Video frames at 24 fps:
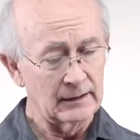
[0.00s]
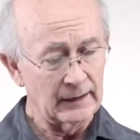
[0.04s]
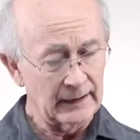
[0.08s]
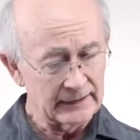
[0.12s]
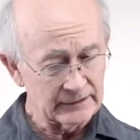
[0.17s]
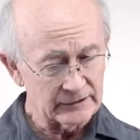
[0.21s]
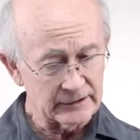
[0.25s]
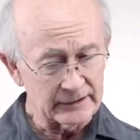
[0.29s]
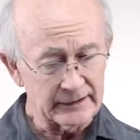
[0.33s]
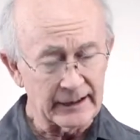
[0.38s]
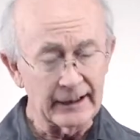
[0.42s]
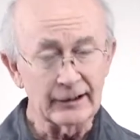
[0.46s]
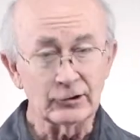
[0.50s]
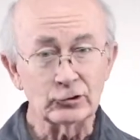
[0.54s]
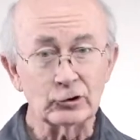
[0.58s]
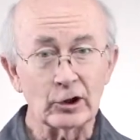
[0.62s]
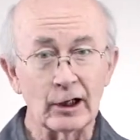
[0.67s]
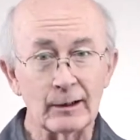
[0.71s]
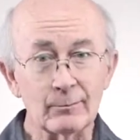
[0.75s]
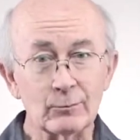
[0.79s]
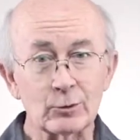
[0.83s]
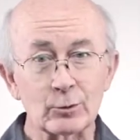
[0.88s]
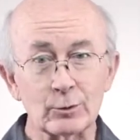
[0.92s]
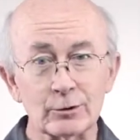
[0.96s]
As the King
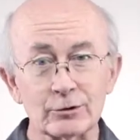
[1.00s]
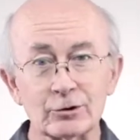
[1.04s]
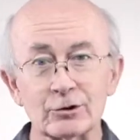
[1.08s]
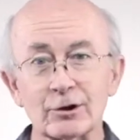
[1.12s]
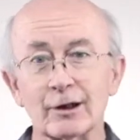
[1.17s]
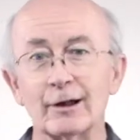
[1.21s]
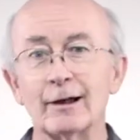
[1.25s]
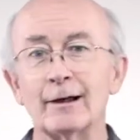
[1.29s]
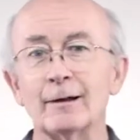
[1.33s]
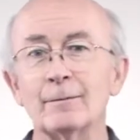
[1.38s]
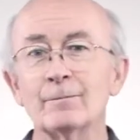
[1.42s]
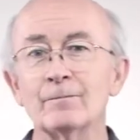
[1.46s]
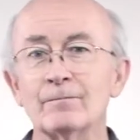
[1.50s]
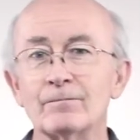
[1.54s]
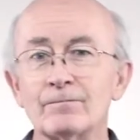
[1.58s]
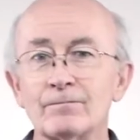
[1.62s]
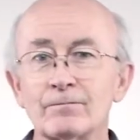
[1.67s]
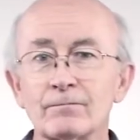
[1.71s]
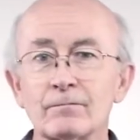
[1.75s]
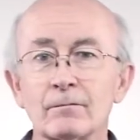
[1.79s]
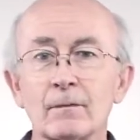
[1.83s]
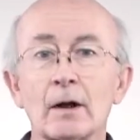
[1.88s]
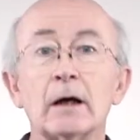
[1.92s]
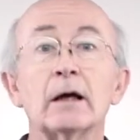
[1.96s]
James would say,
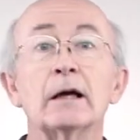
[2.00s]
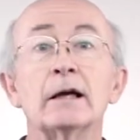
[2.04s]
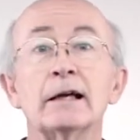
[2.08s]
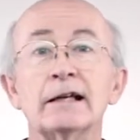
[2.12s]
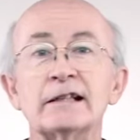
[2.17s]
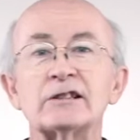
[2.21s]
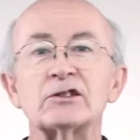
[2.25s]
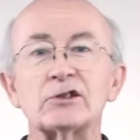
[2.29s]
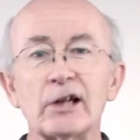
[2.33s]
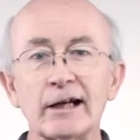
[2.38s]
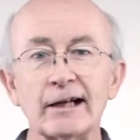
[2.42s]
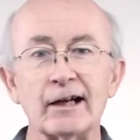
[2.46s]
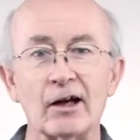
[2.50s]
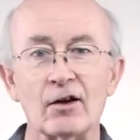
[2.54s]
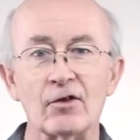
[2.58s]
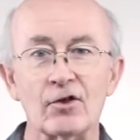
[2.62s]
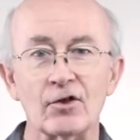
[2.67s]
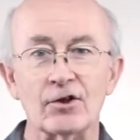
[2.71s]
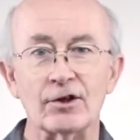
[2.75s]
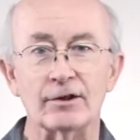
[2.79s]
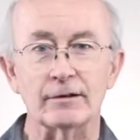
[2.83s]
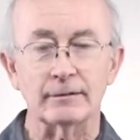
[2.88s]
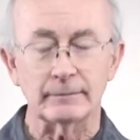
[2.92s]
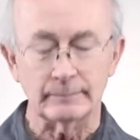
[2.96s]
he
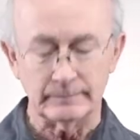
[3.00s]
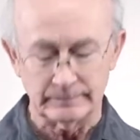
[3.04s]
stinketh.